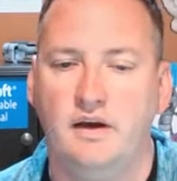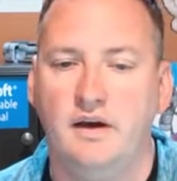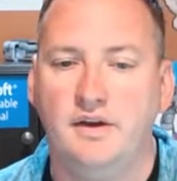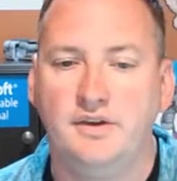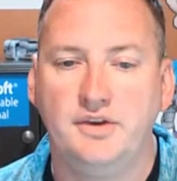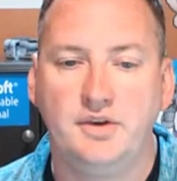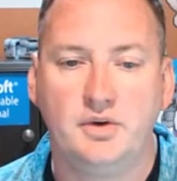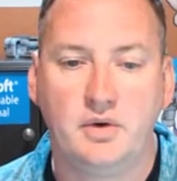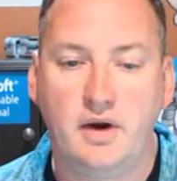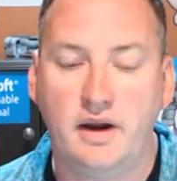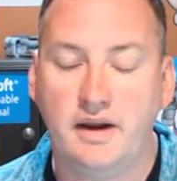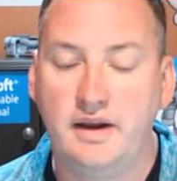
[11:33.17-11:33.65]

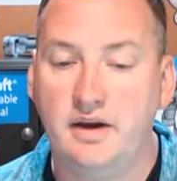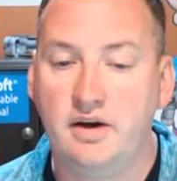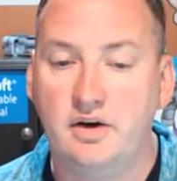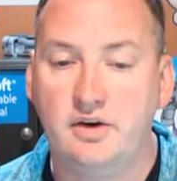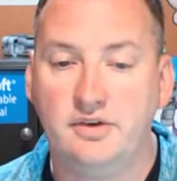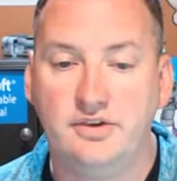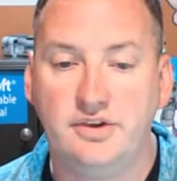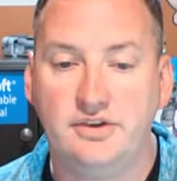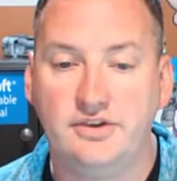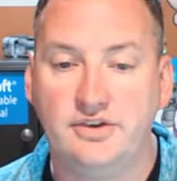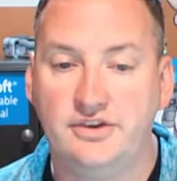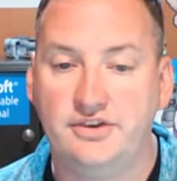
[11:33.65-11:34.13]
So right here,
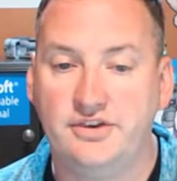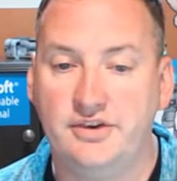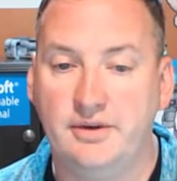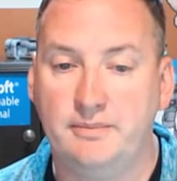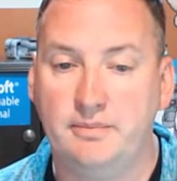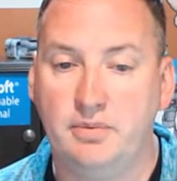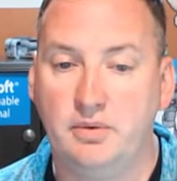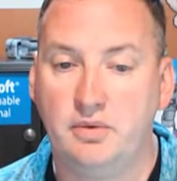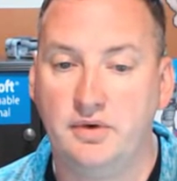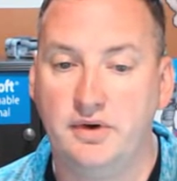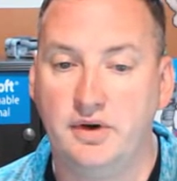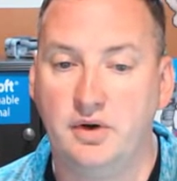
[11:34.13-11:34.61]
it's just a
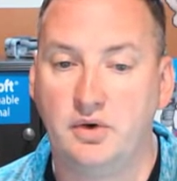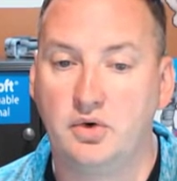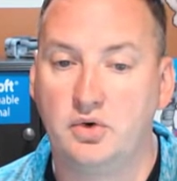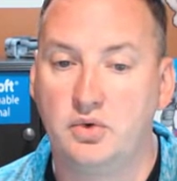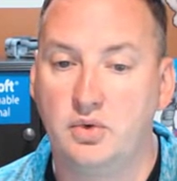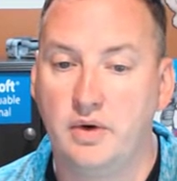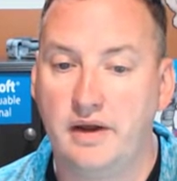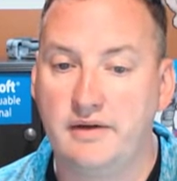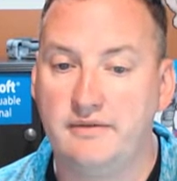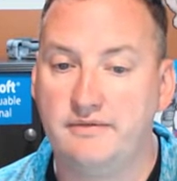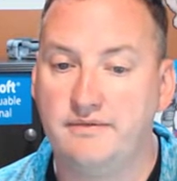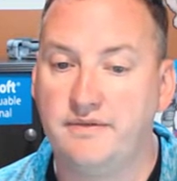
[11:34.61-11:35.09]
simple, you know,
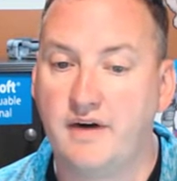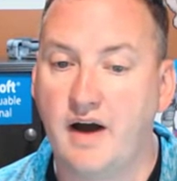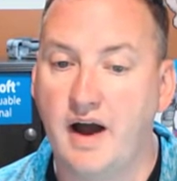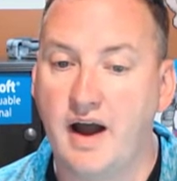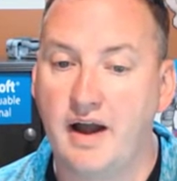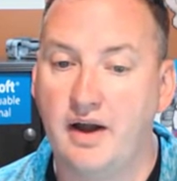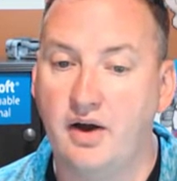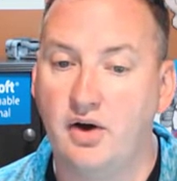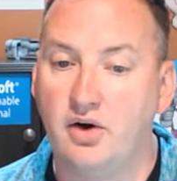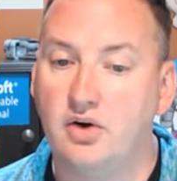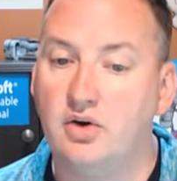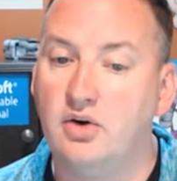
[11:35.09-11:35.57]
create
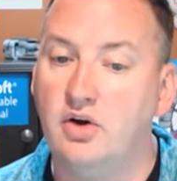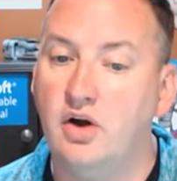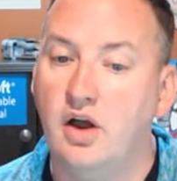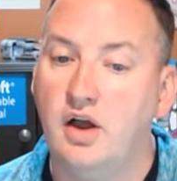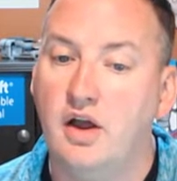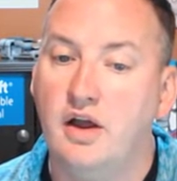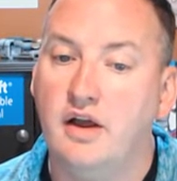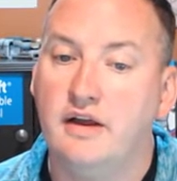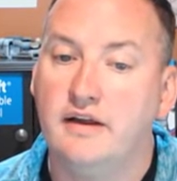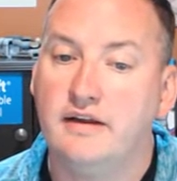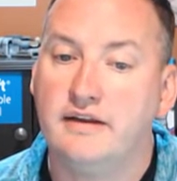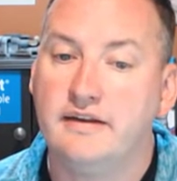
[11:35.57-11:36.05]
file,
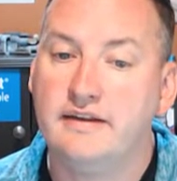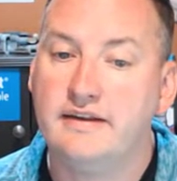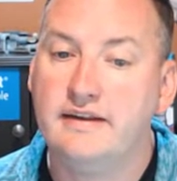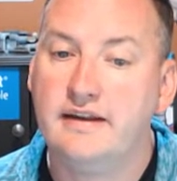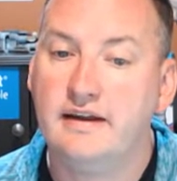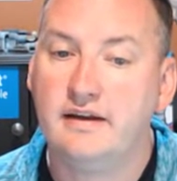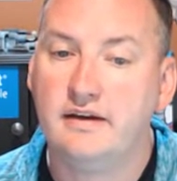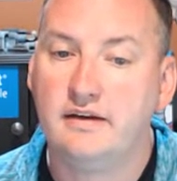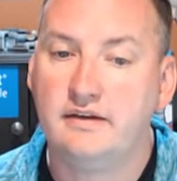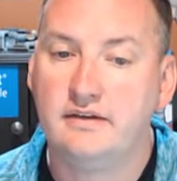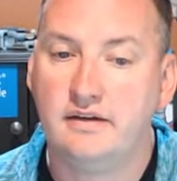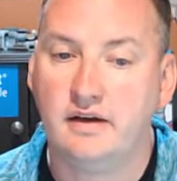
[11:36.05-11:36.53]

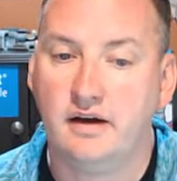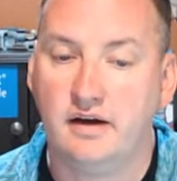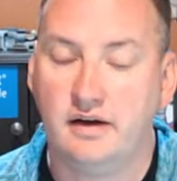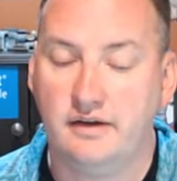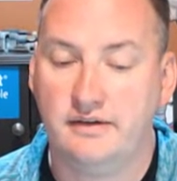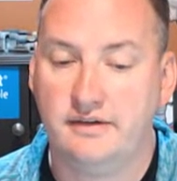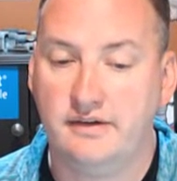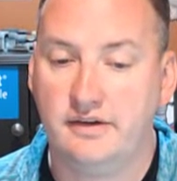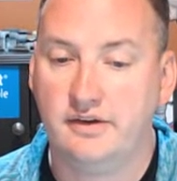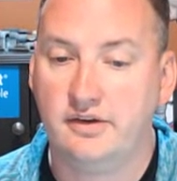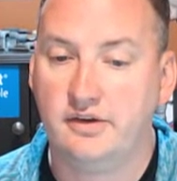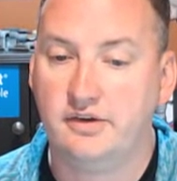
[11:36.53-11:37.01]
get uh,
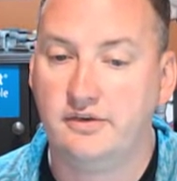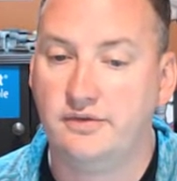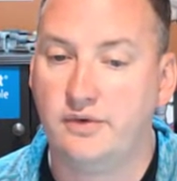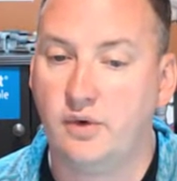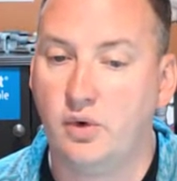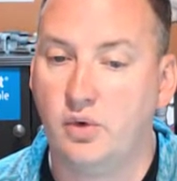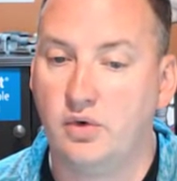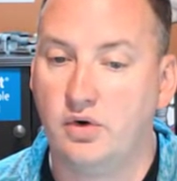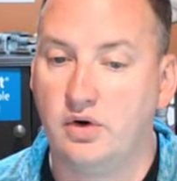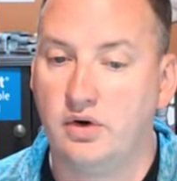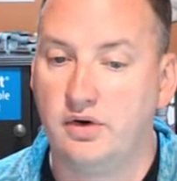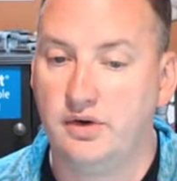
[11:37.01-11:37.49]
into this
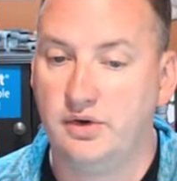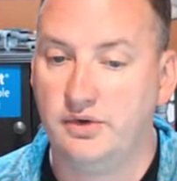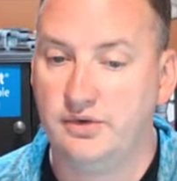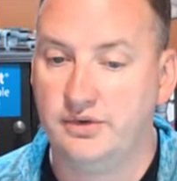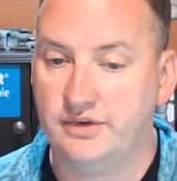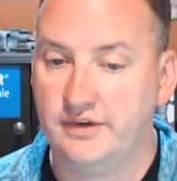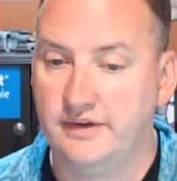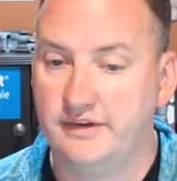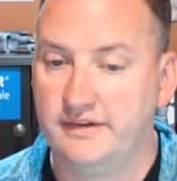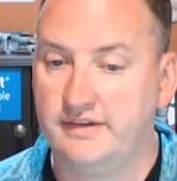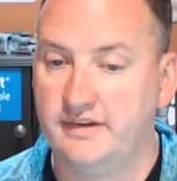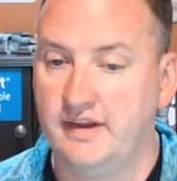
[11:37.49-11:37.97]
folder using
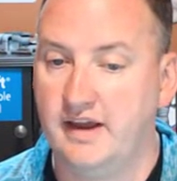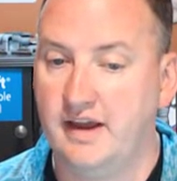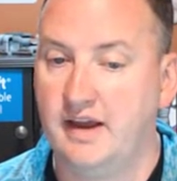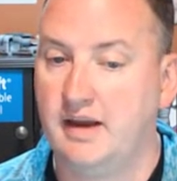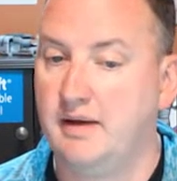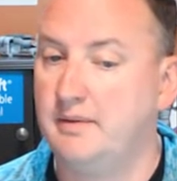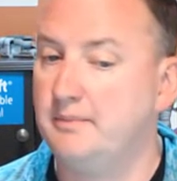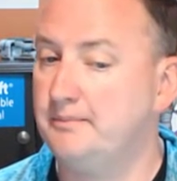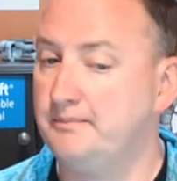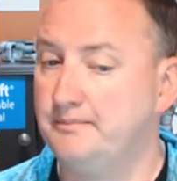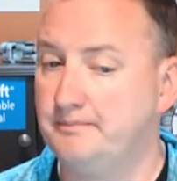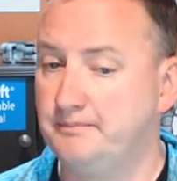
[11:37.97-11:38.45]
this
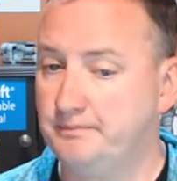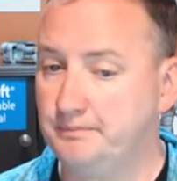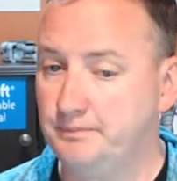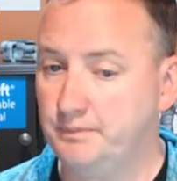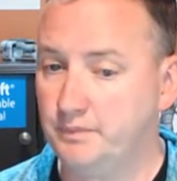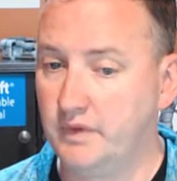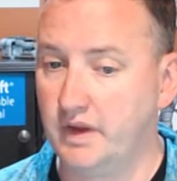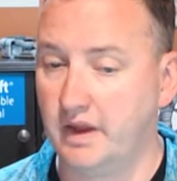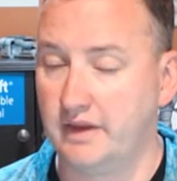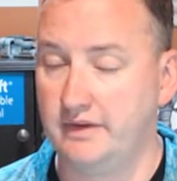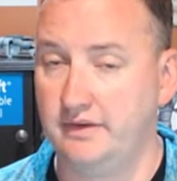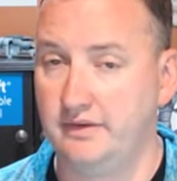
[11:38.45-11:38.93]
name,
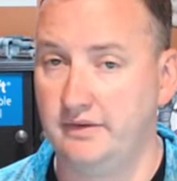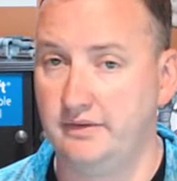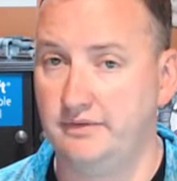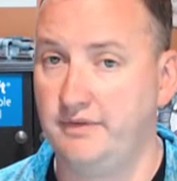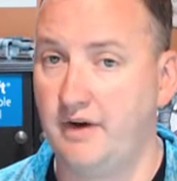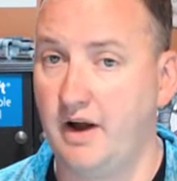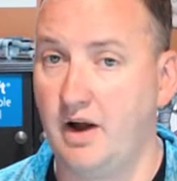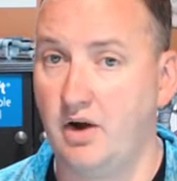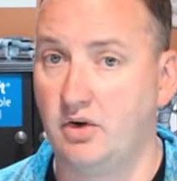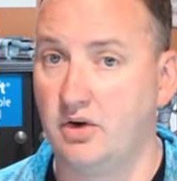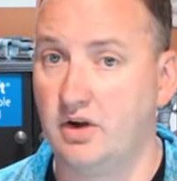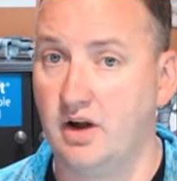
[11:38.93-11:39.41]
and the
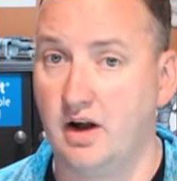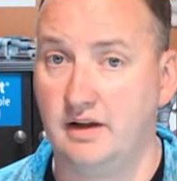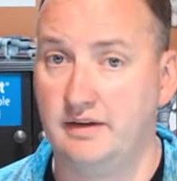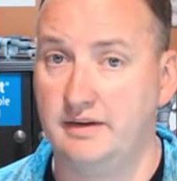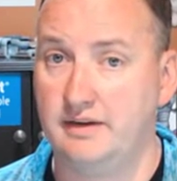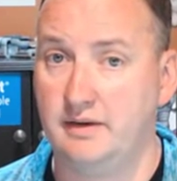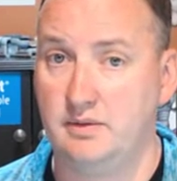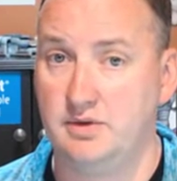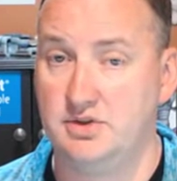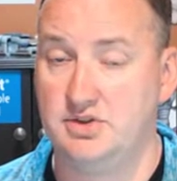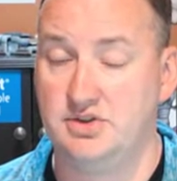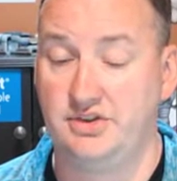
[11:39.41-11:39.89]
file
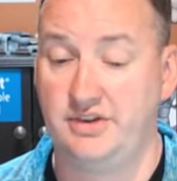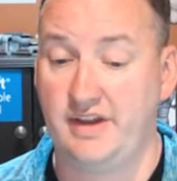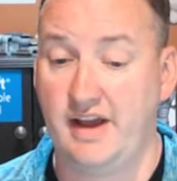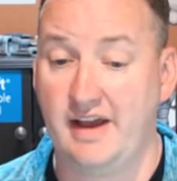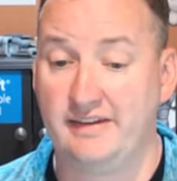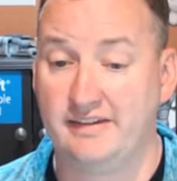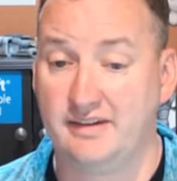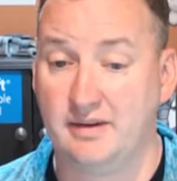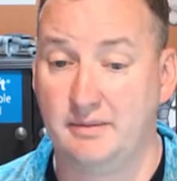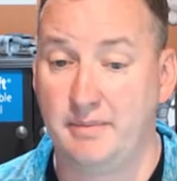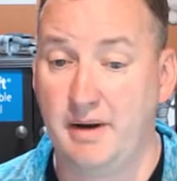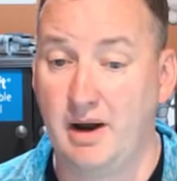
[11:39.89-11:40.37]
content was just
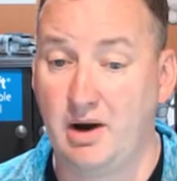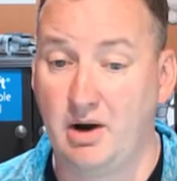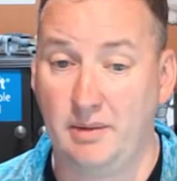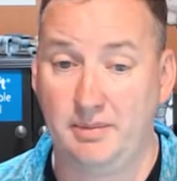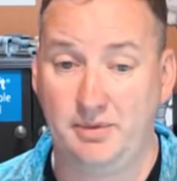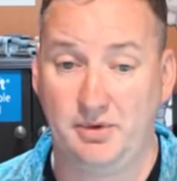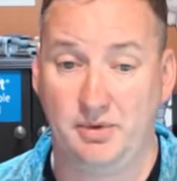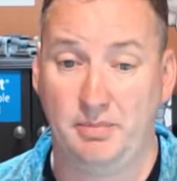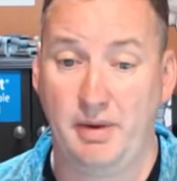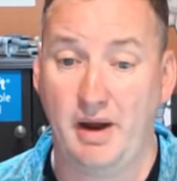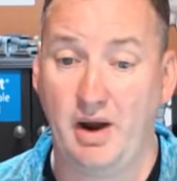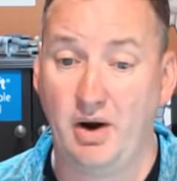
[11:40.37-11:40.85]
asking Power Apps.
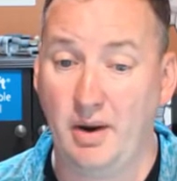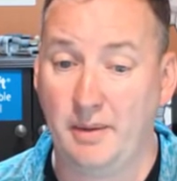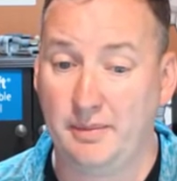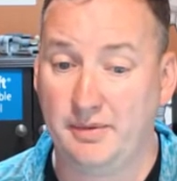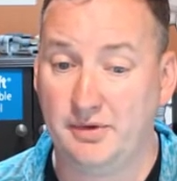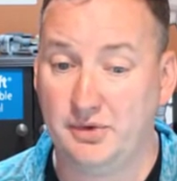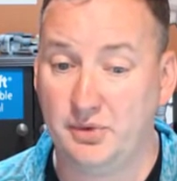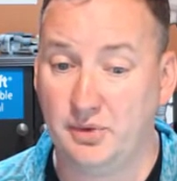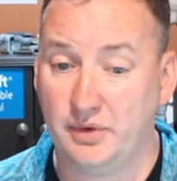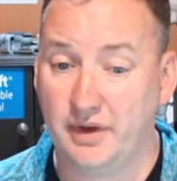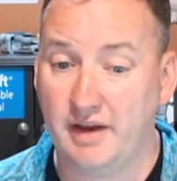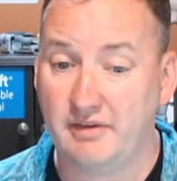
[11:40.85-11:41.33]
So Power Apps
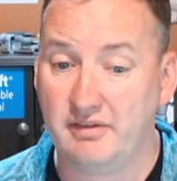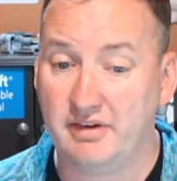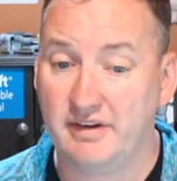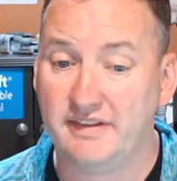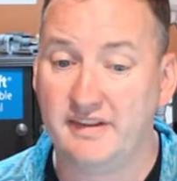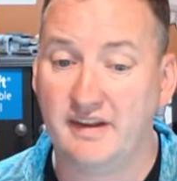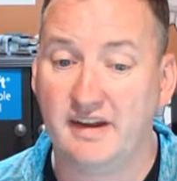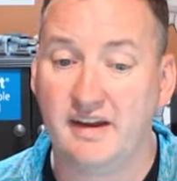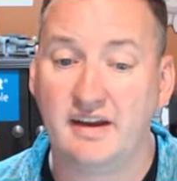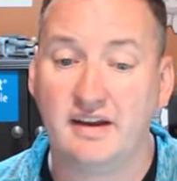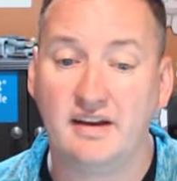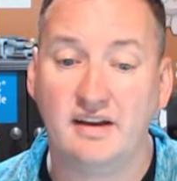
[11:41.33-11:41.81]
is doing
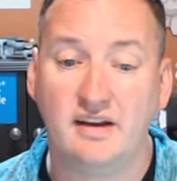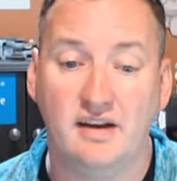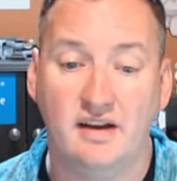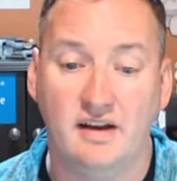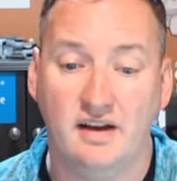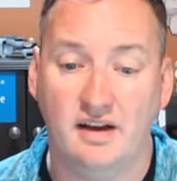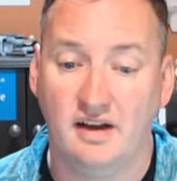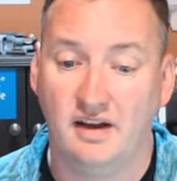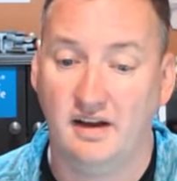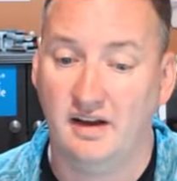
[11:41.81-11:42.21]
everything.